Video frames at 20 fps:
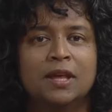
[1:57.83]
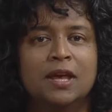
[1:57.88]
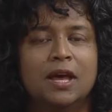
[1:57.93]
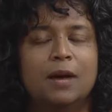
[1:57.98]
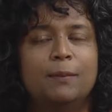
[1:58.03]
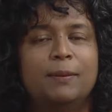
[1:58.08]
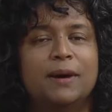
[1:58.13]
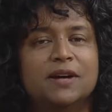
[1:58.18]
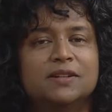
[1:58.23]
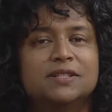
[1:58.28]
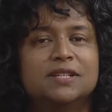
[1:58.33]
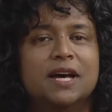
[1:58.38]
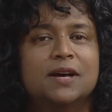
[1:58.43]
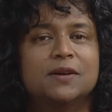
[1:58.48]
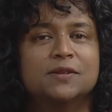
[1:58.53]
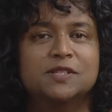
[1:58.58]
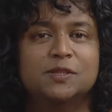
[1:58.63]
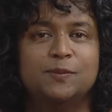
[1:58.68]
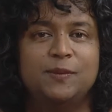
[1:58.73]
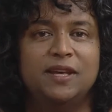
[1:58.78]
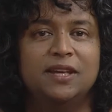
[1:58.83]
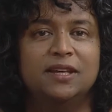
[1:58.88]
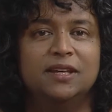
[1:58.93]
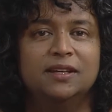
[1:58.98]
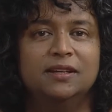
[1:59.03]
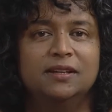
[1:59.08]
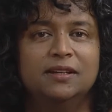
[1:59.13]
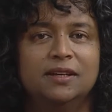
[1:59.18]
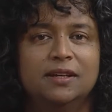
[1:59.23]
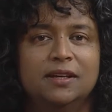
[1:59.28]
About our
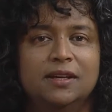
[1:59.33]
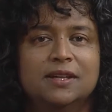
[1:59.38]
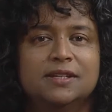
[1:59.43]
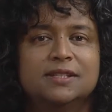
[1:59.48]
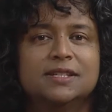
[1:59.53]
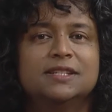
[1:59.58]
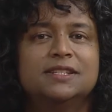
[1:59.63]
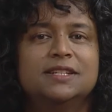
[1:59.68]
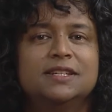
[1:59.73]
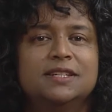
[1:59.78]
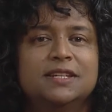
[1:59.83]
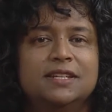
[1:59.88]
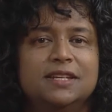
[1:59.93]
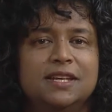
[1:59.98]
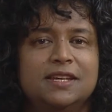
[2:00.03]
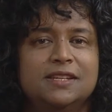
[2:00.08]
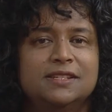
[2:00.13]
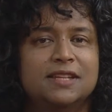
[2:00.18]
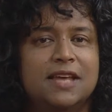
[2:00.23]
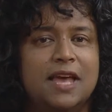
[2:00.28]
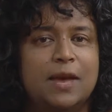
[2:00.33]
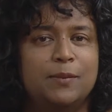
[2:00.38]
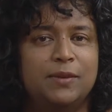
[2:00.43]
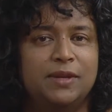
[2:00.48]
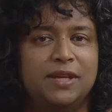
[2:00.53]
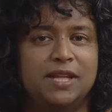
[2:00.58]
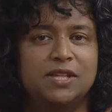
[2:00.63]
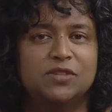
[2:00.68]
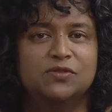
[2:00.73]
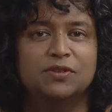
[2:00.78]
speaker, Sister Denise
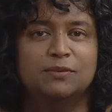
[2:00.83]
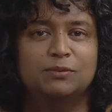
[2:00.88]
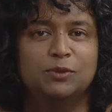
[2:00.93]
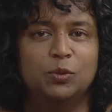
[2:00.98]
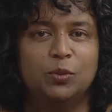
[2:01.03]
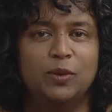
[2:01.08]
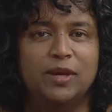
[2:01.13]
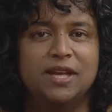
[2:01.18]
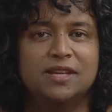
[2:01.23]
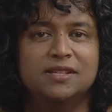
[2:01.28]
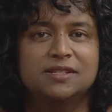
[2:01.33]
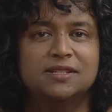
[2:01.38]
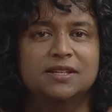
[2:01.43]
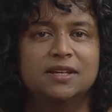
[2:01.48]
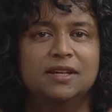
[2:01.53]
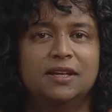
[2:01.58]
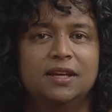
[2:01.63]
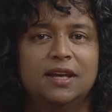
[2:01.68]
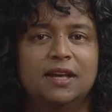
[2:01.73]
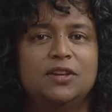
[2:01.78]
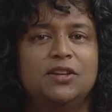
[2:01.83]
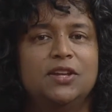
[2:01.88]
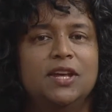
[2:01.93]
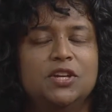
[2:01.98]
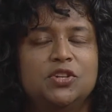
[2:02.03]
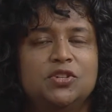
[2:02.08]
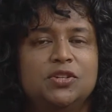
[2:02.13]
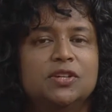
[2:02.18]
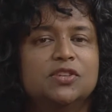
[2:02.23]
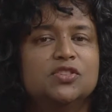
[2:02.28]
emanates from the West, and
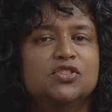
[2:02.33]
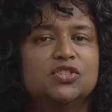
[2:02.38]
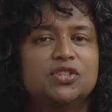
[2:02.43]
yet she has